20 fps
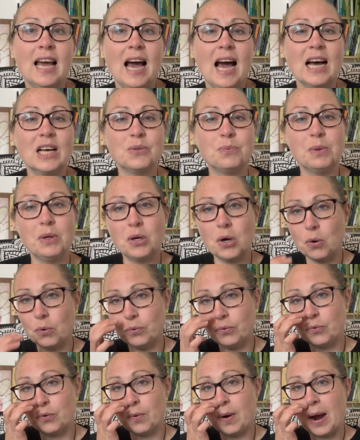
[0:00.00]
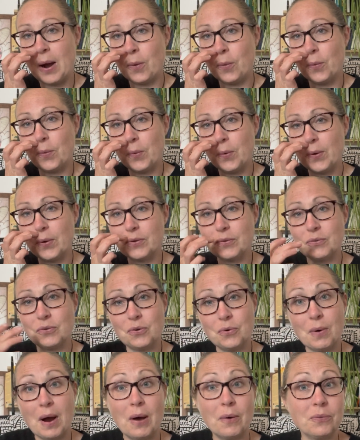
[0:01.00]
as we go throughout
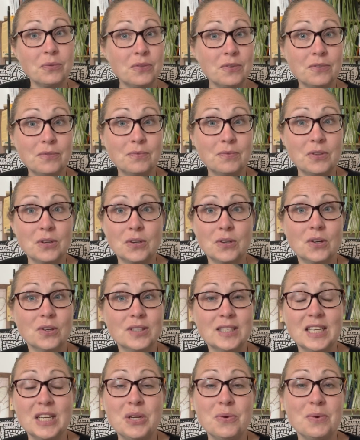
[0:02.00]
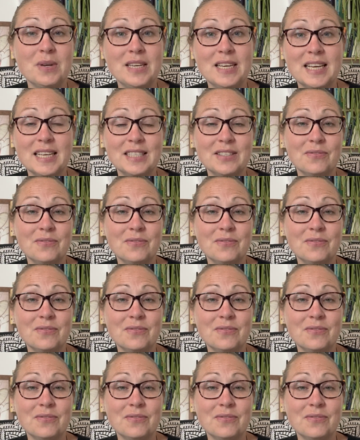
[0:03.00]
the continuing years